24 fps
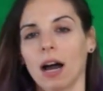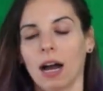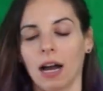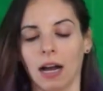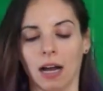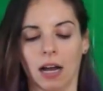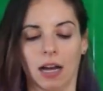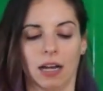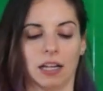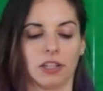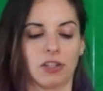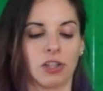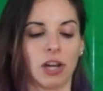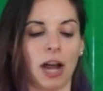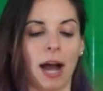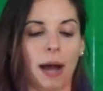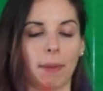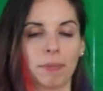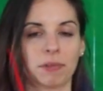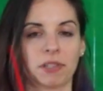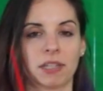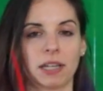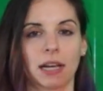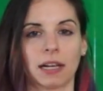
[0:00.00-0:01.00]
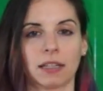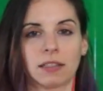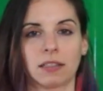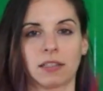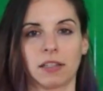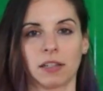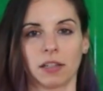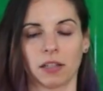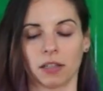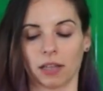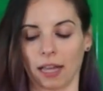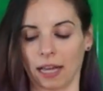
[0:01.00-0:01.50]
a chopstick
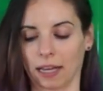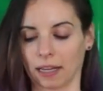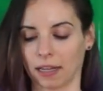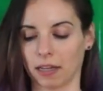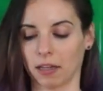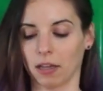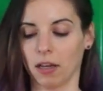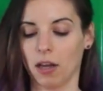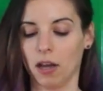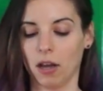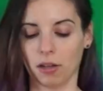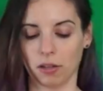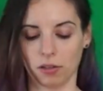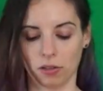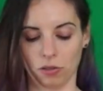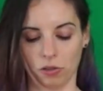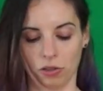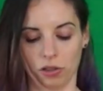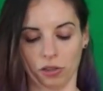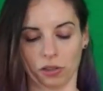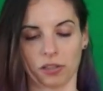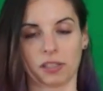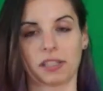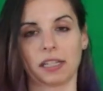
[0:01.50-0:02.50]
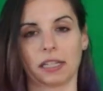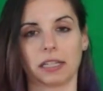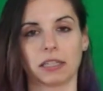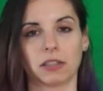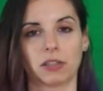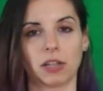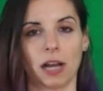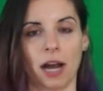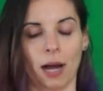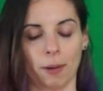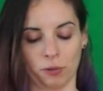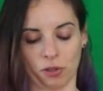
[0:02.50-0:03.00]
to, like, you'll see,
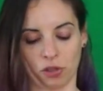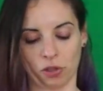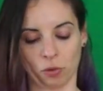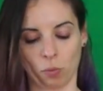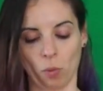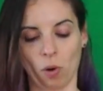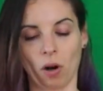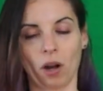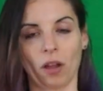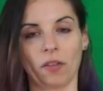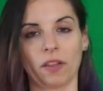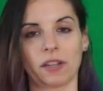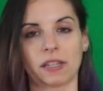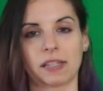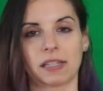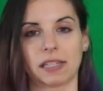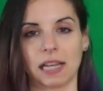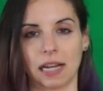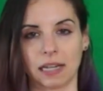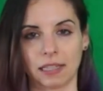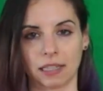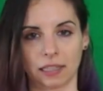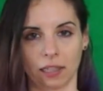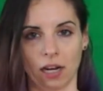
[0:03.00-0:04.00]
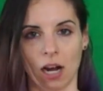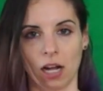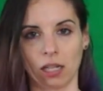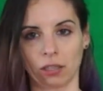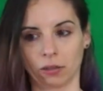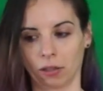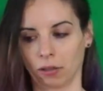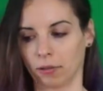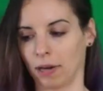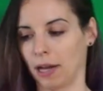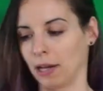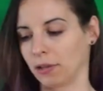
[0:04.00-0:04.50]
to help swirl the scent and
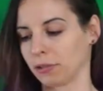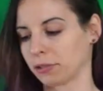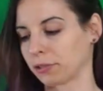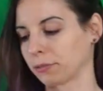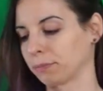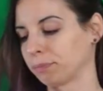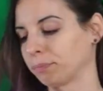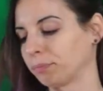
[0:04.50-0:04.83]
color around.